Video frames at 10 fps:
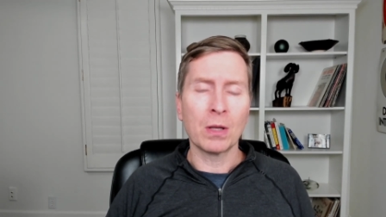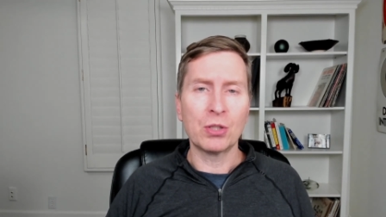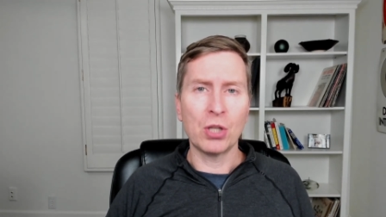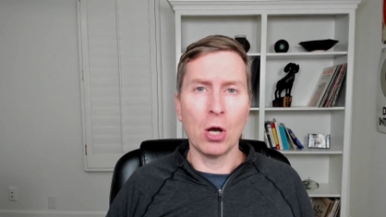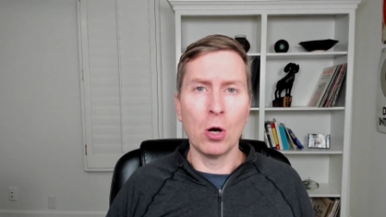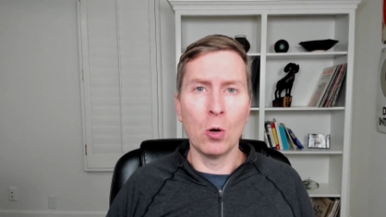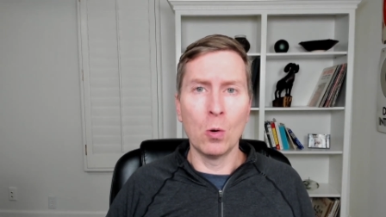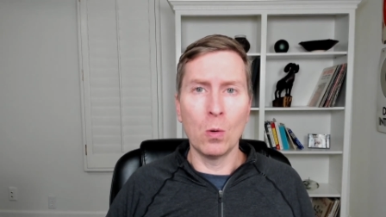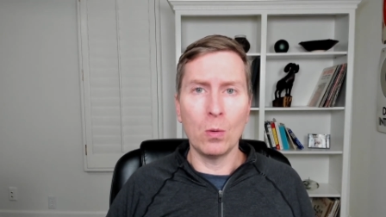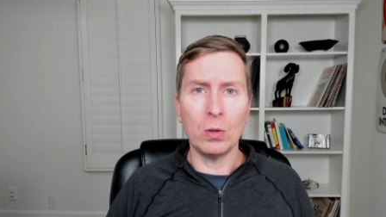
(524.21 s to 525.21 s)

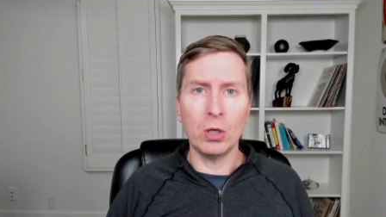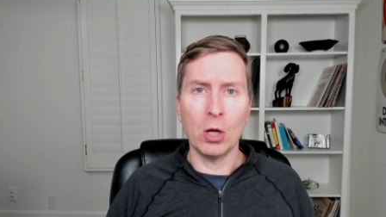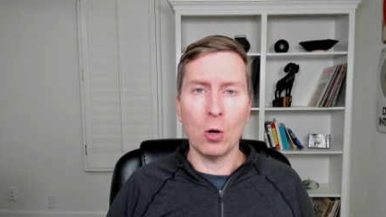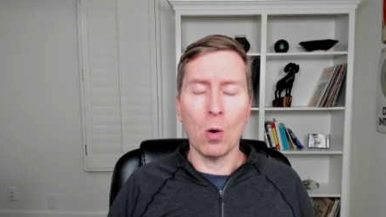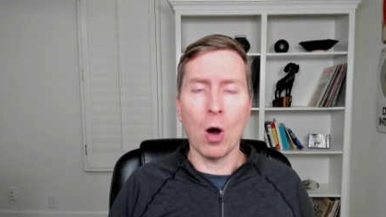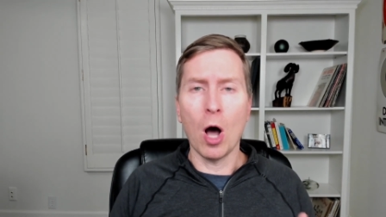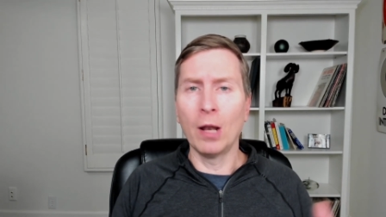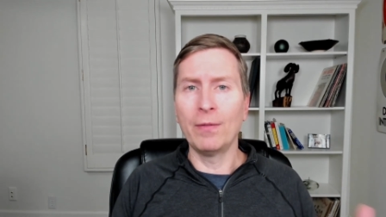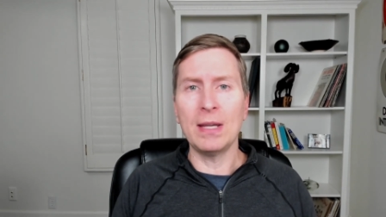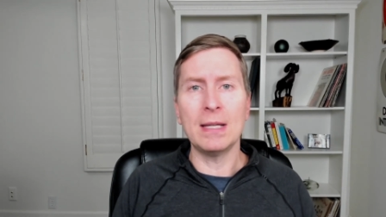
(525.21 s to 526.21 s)
So, all
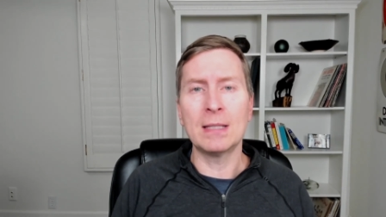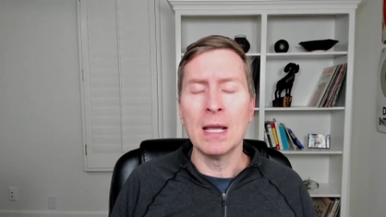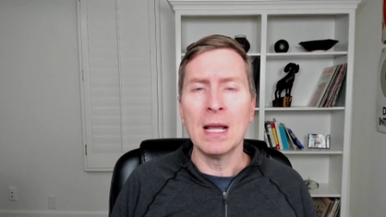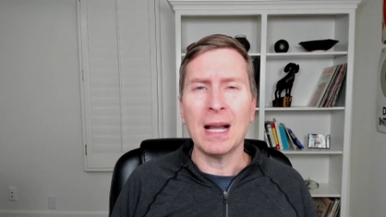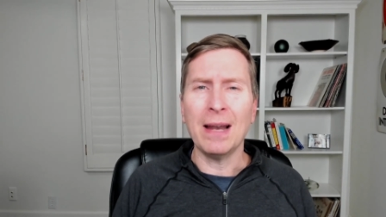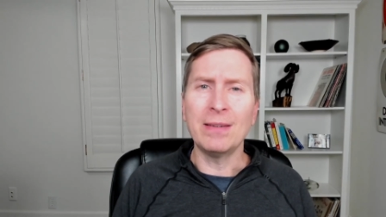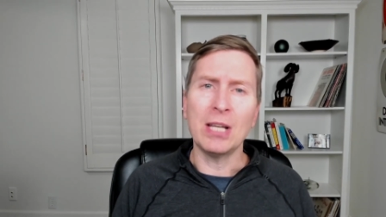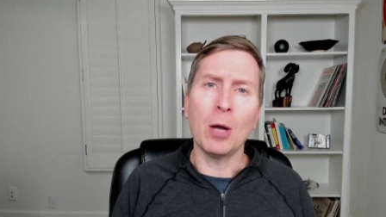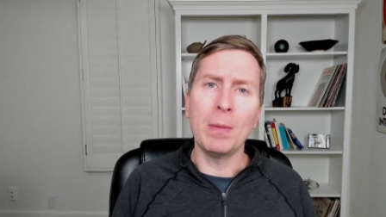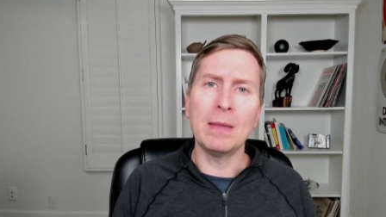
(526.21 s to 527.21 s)
of these kind of
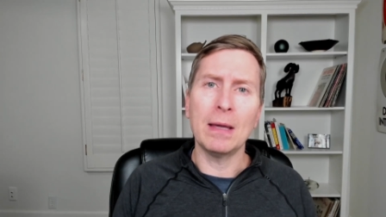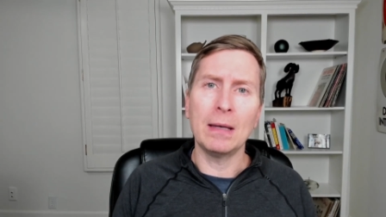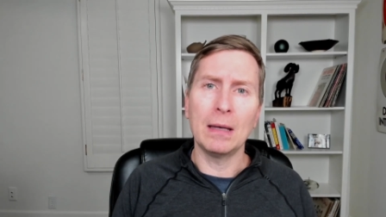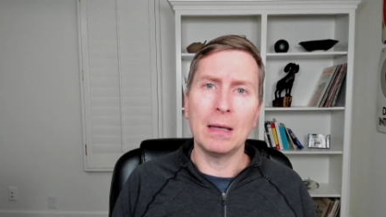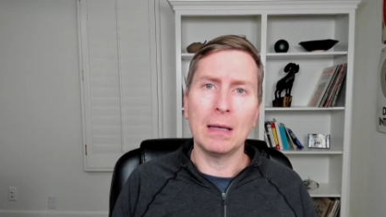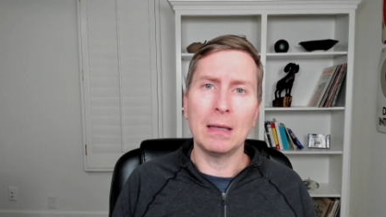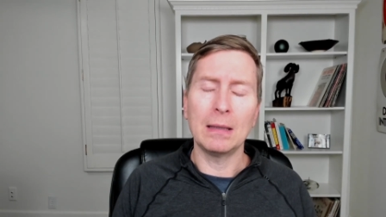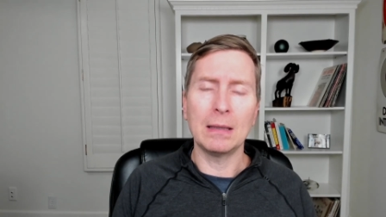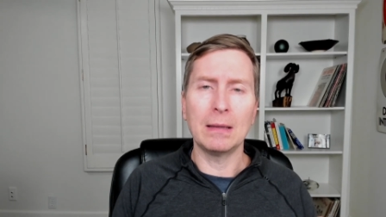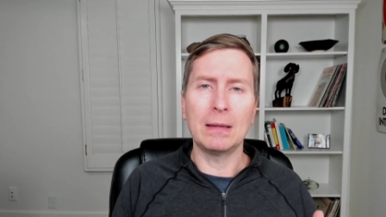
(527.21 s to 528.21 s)
tell me
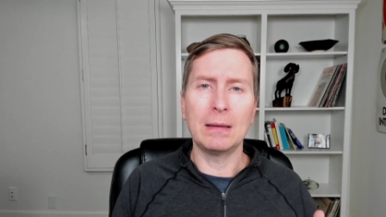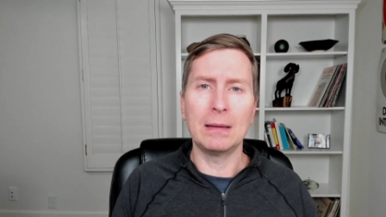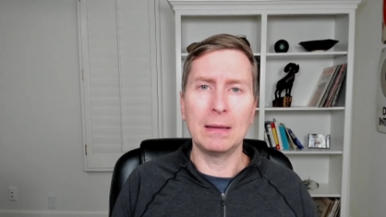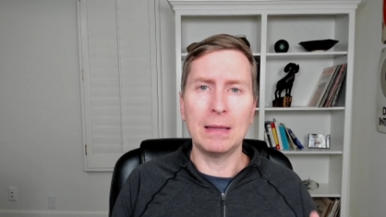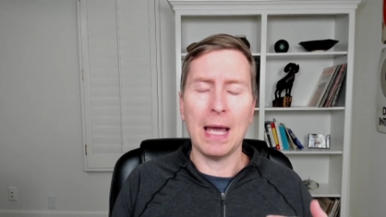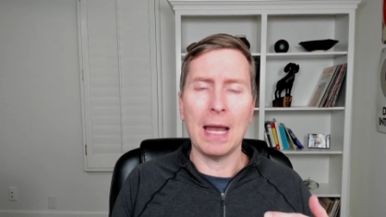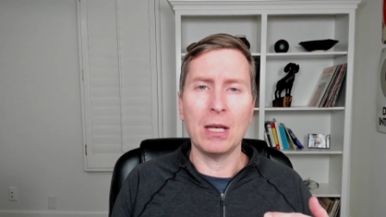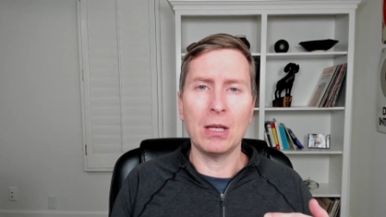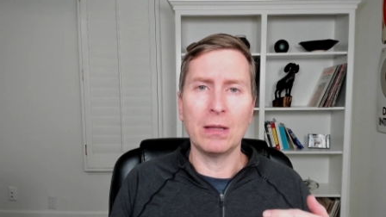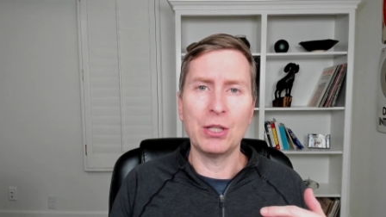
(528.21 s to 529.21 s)

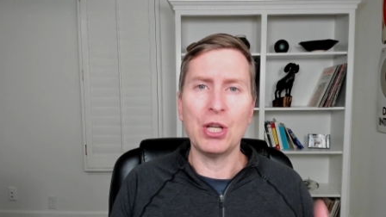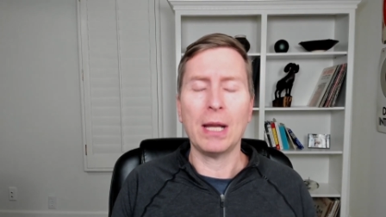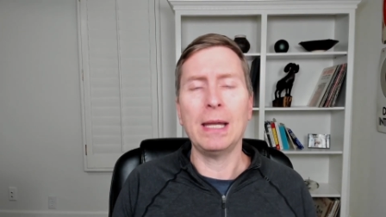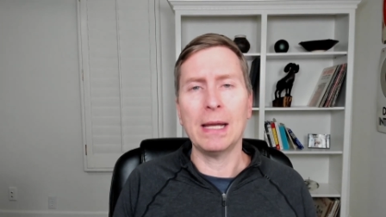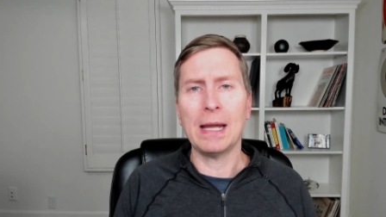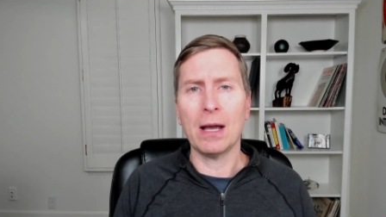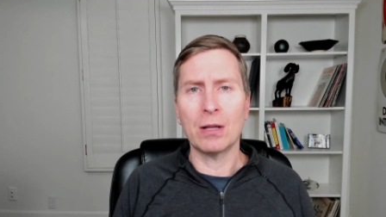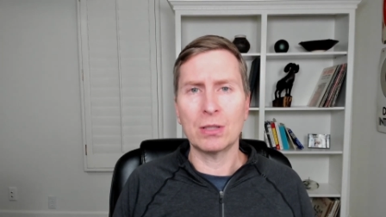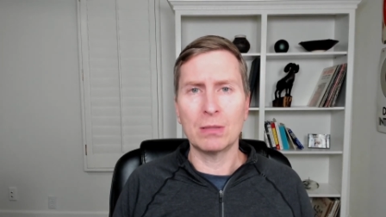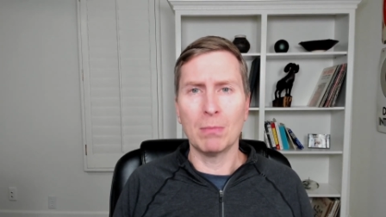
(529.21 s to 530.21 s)
that the checking
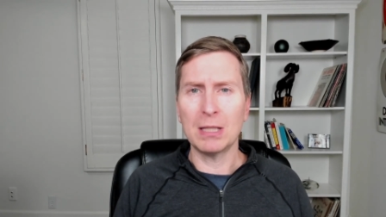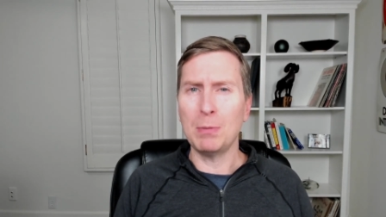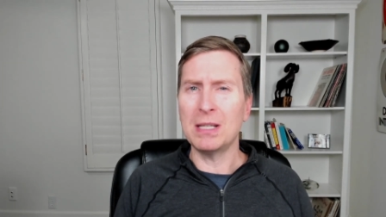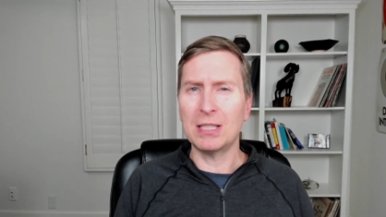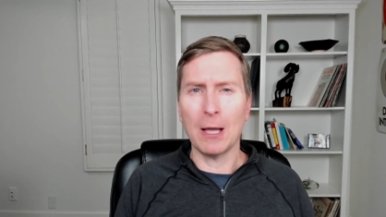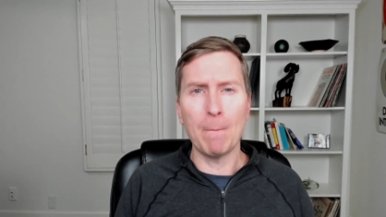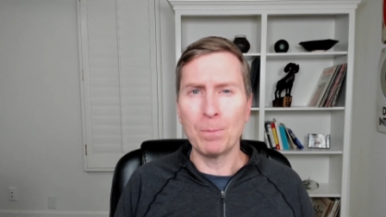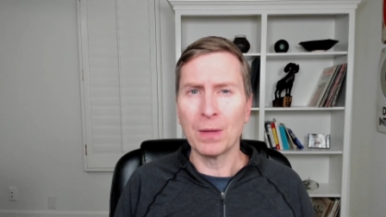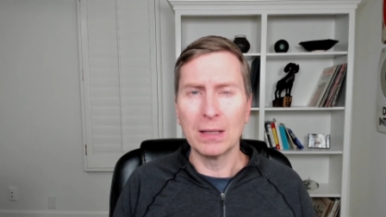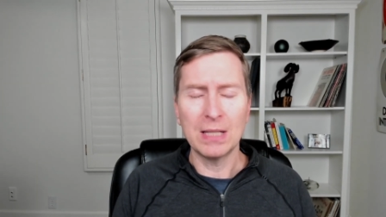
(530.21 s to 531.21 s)
accounts must be some
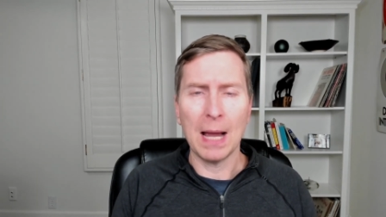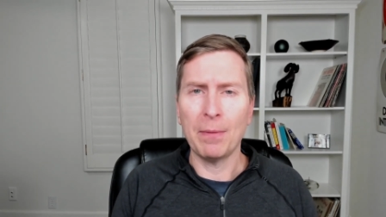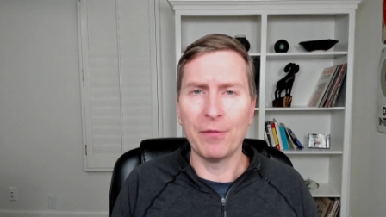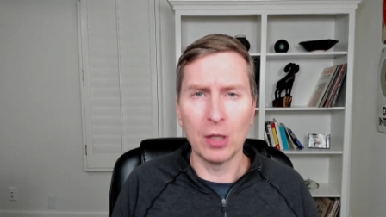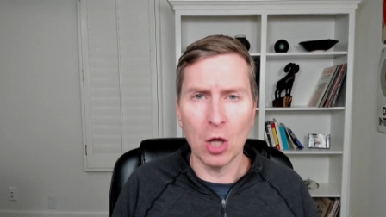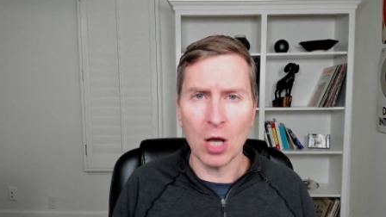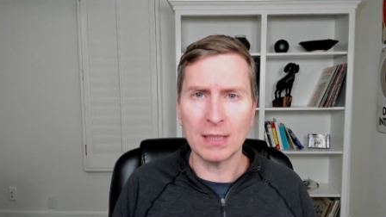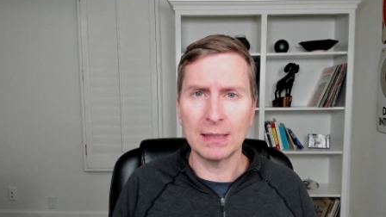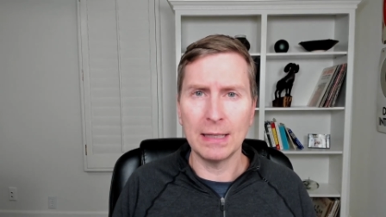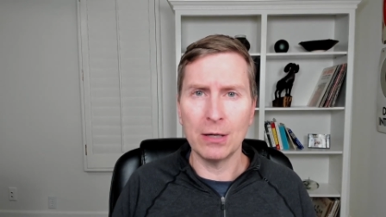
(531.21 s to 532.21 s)
type of a
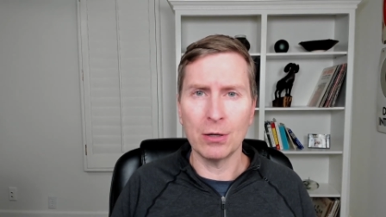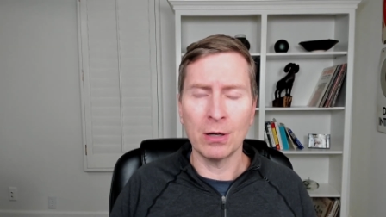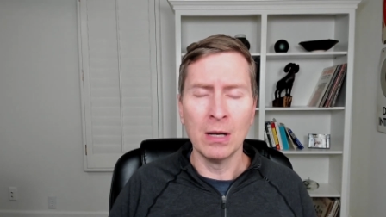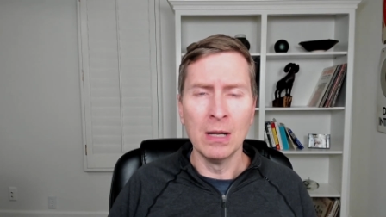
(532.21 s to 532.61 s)
loss leader,